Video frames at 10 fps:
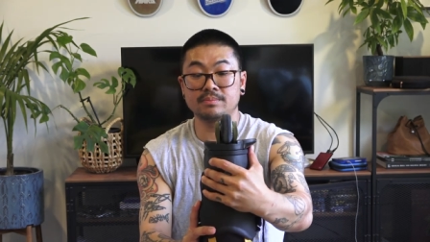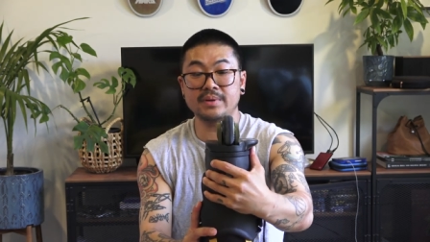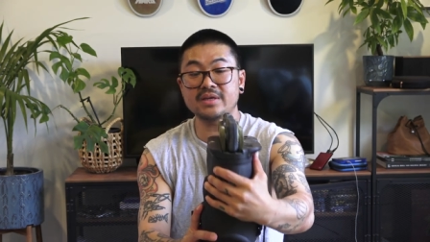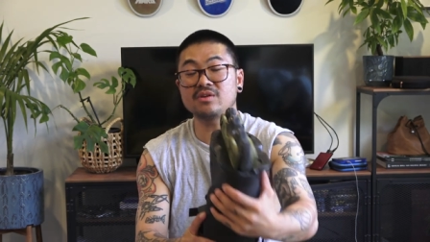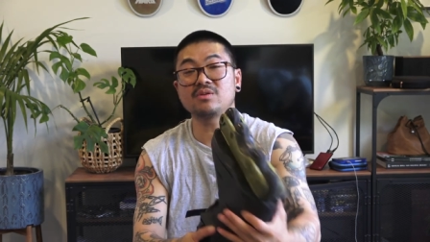
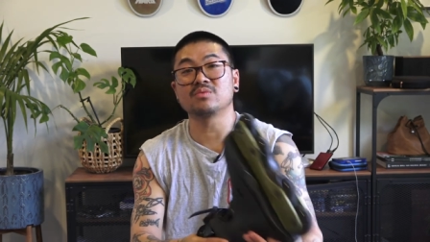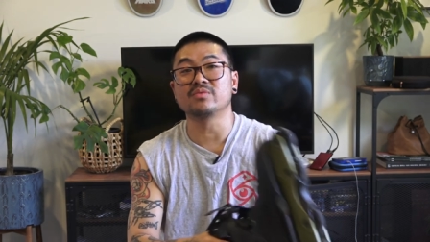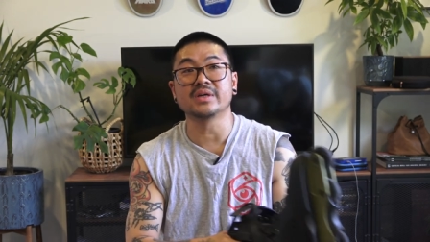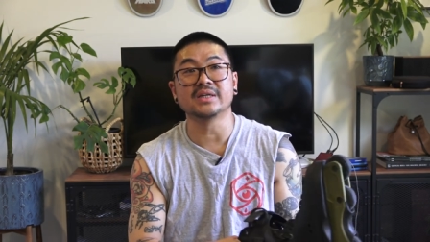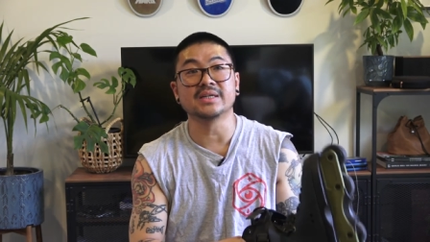but you don't
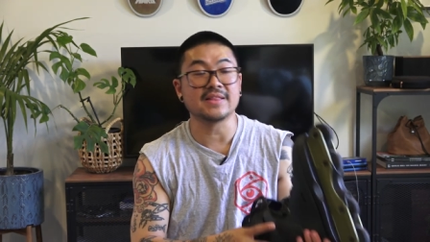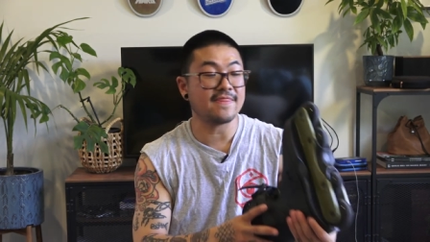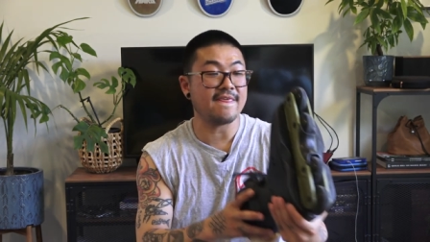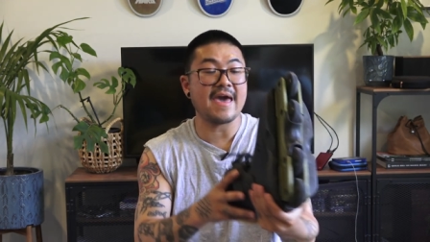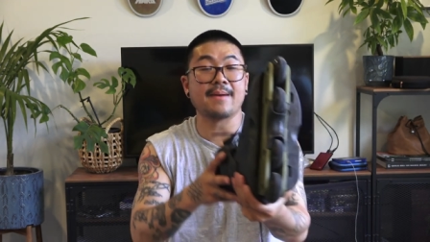really need
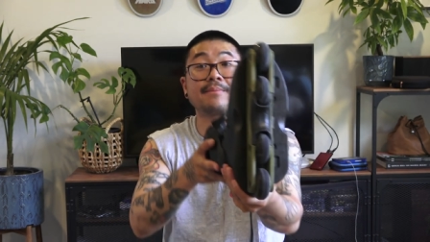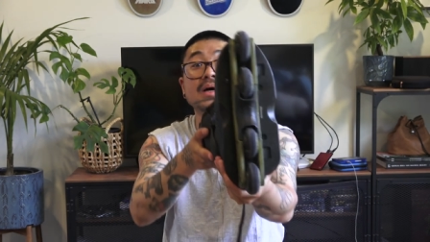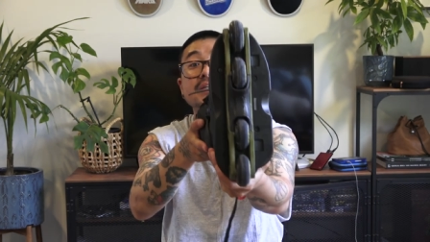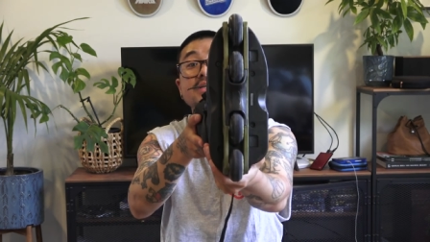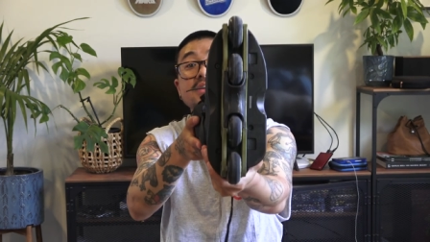that
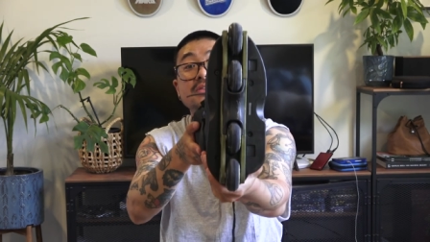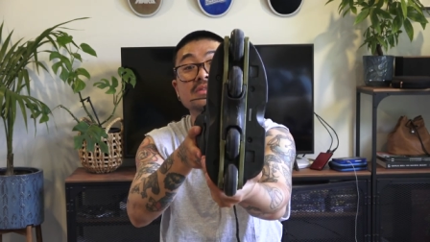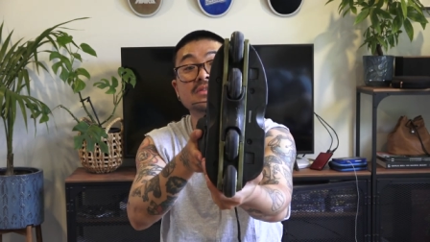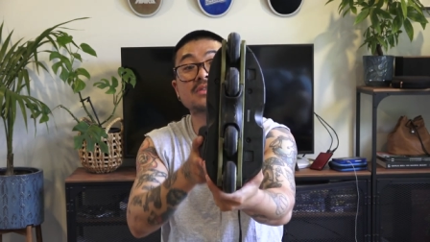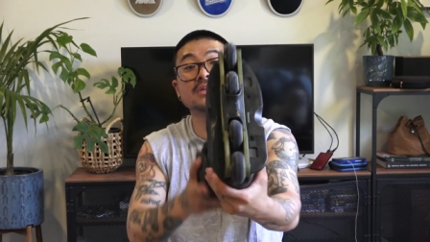much
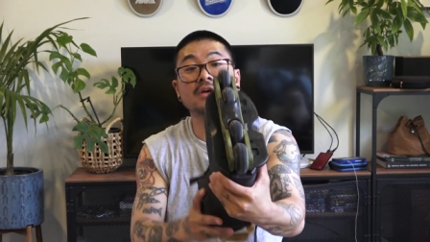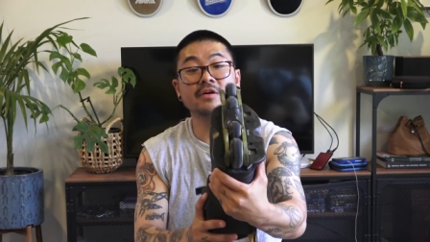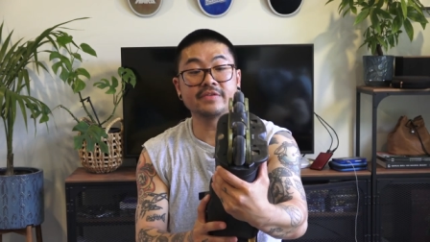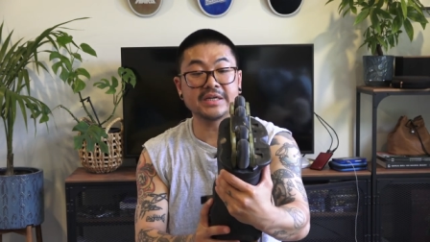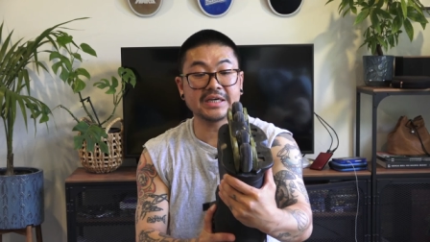
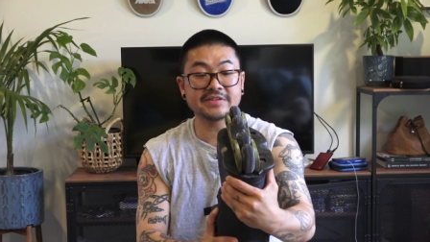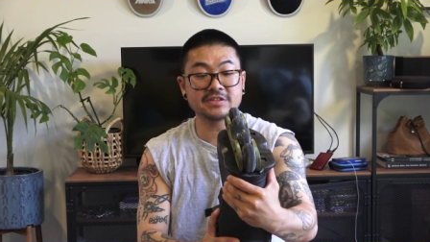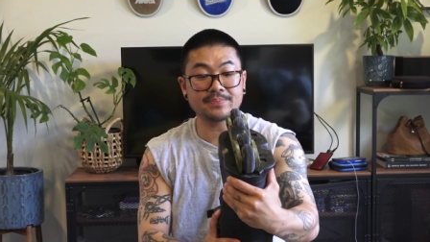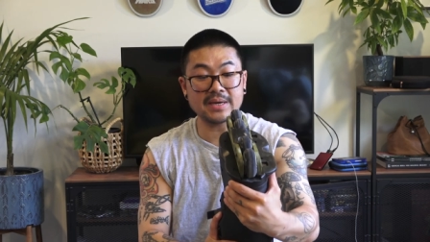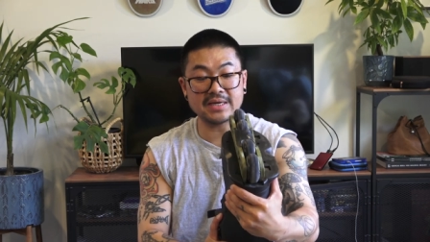of a negative
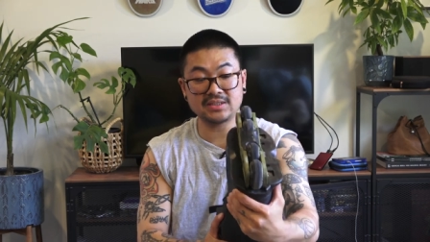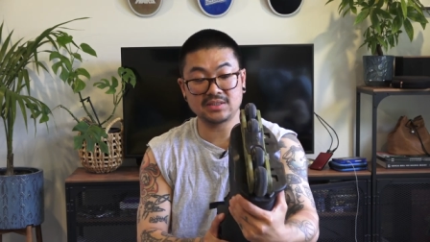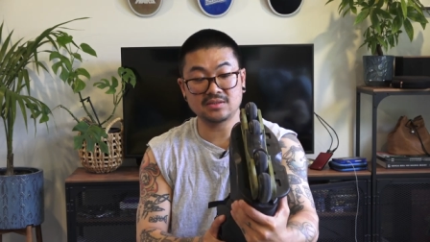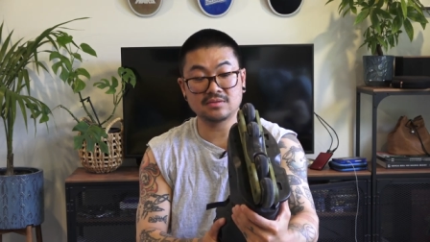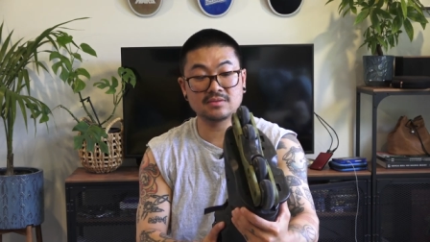space.